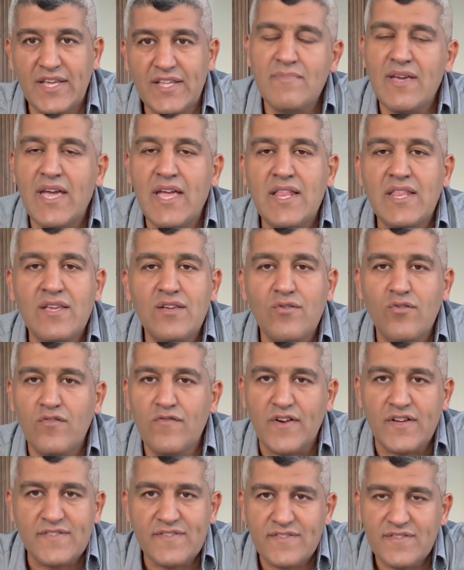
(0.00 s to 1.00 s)
Many
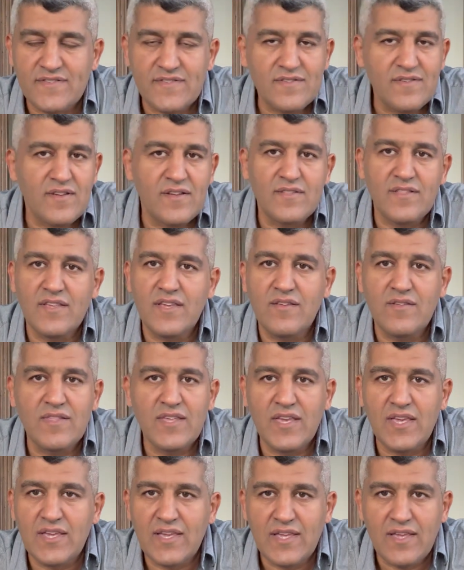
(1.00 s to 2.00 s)
of us,
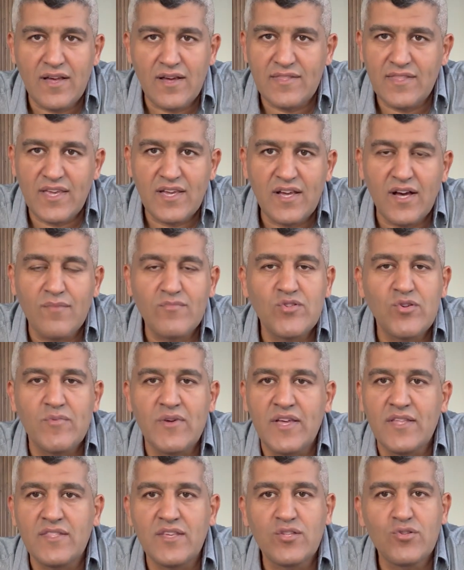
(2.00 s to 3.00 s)
they come
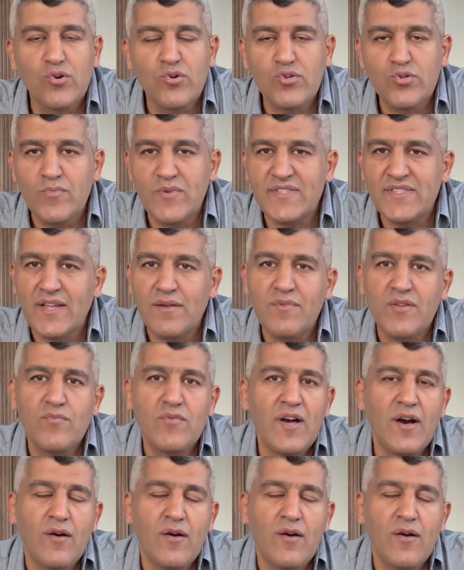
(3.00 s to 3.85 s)
to me and they talk to me, tell me,